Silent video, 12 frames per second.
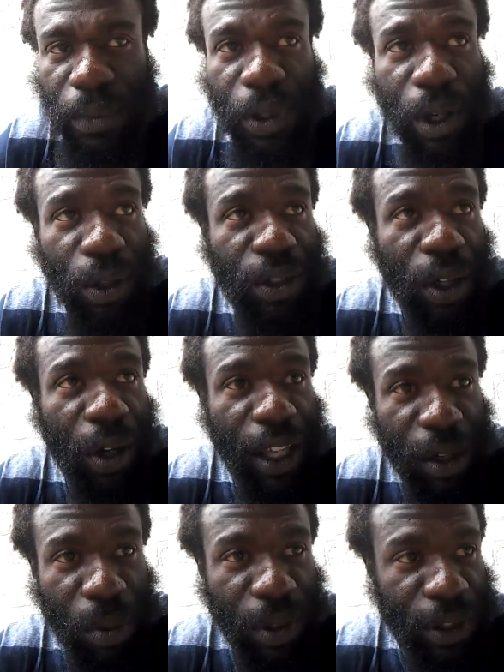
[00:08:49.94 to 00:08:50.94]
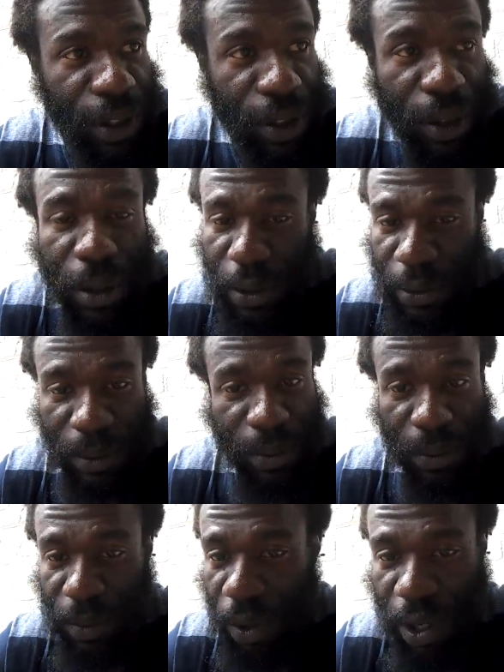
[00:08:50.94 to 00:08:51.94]
You know, so he was
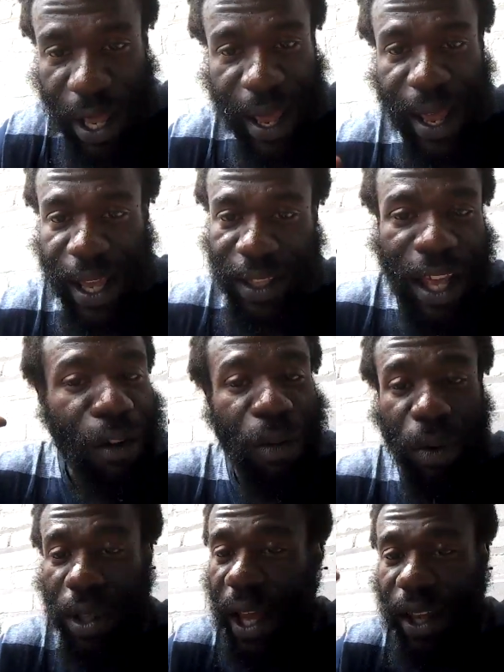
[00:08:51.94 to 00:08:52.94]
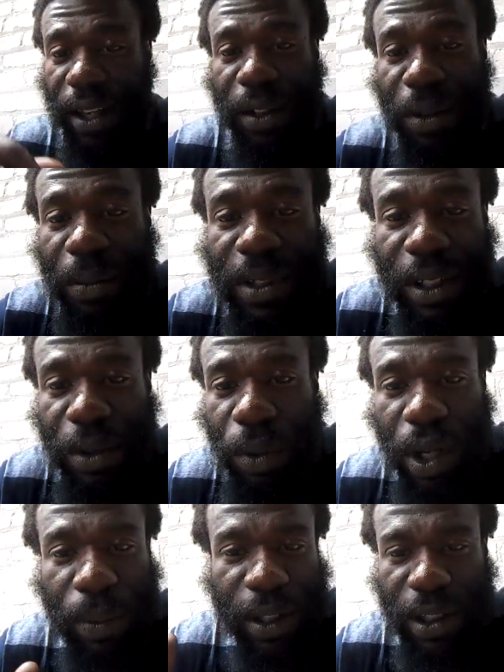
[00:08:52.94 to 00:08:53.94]
on a high level, like, you know what I'm saying? You
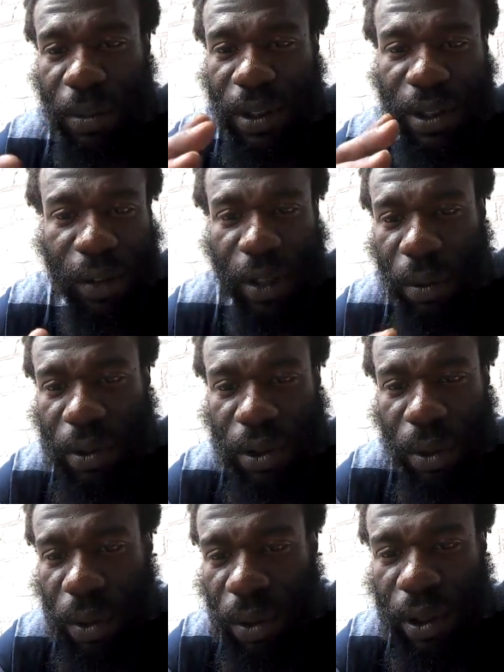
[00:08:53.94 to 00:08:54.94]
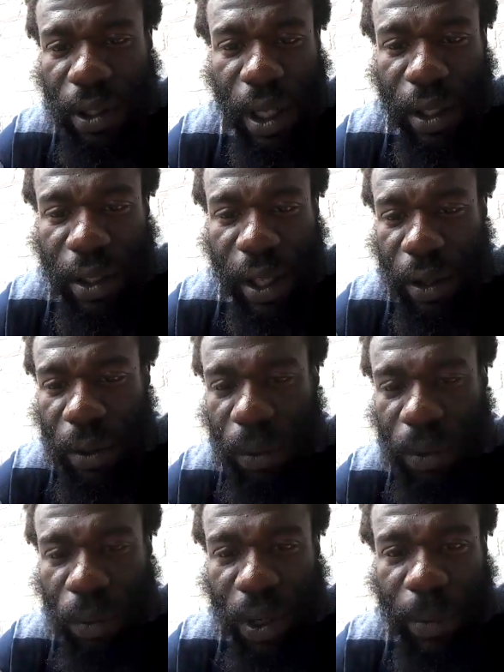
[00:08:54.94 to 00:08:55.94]
read about some of the stuff he was doing and all of that, or
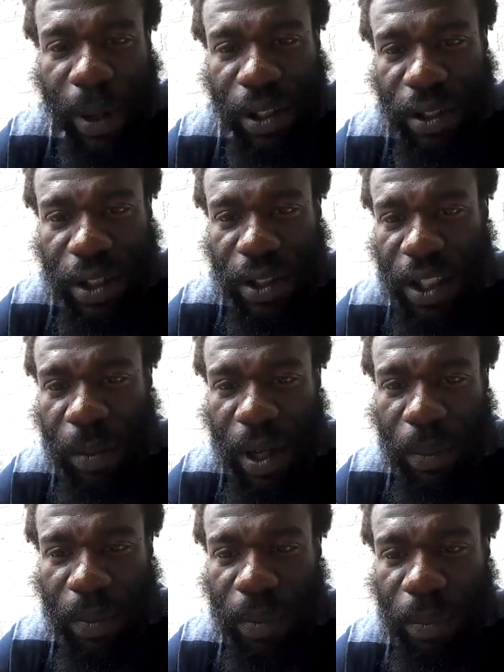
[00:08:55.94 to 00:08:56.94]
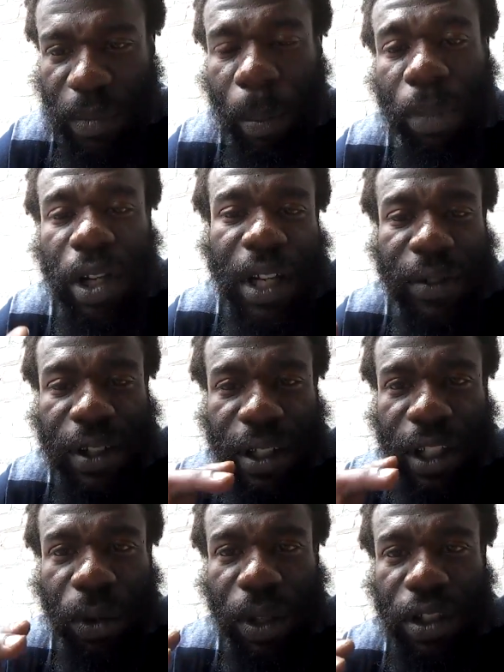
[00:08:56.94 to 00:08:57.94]
read about just some of the book of
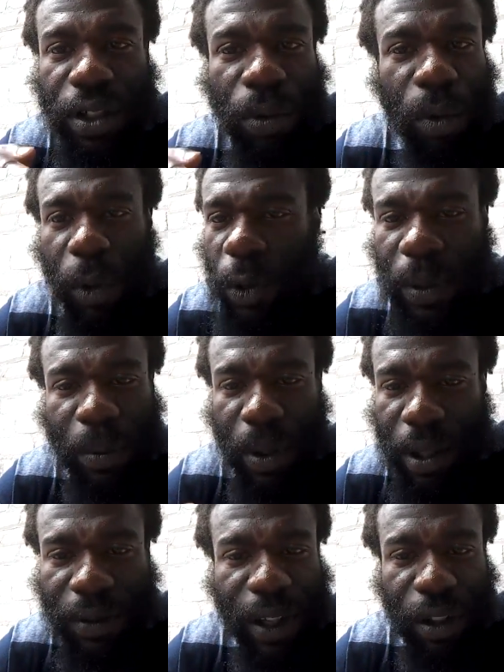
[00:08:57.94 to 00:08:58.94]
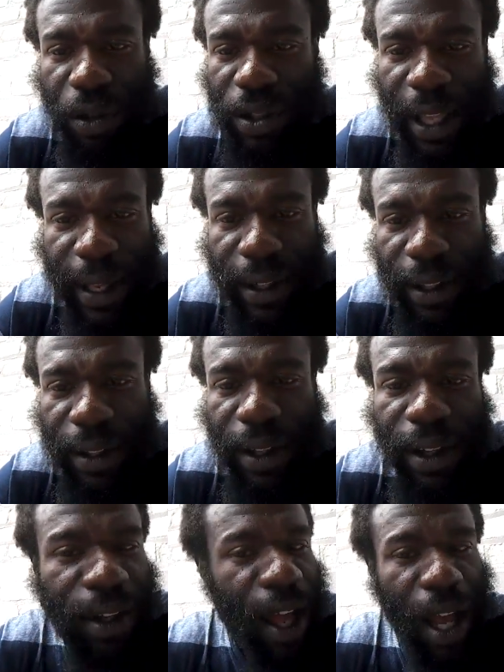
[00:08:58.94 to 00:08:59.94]
Ezekiel in general. Most people don't even understand it.
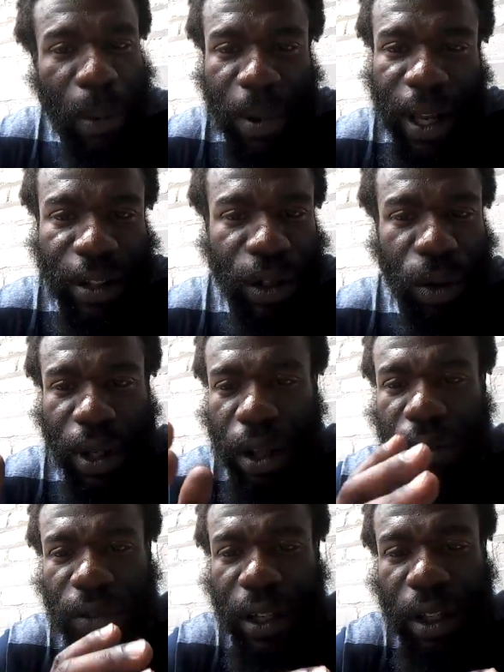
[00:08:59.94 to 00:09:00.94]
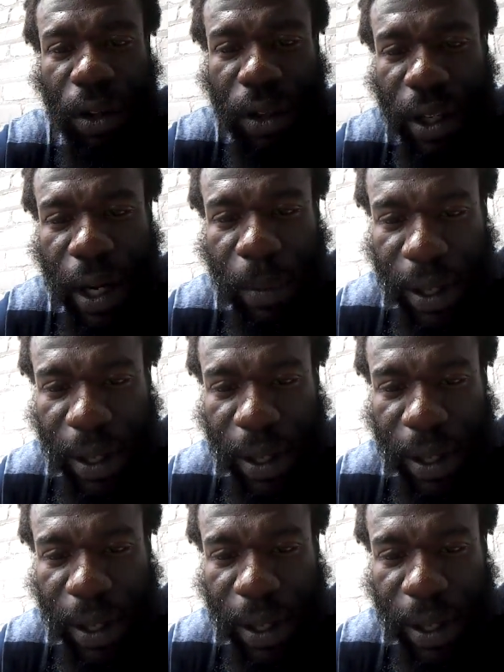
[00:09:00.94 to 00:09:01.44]
I probably have to do another video on that.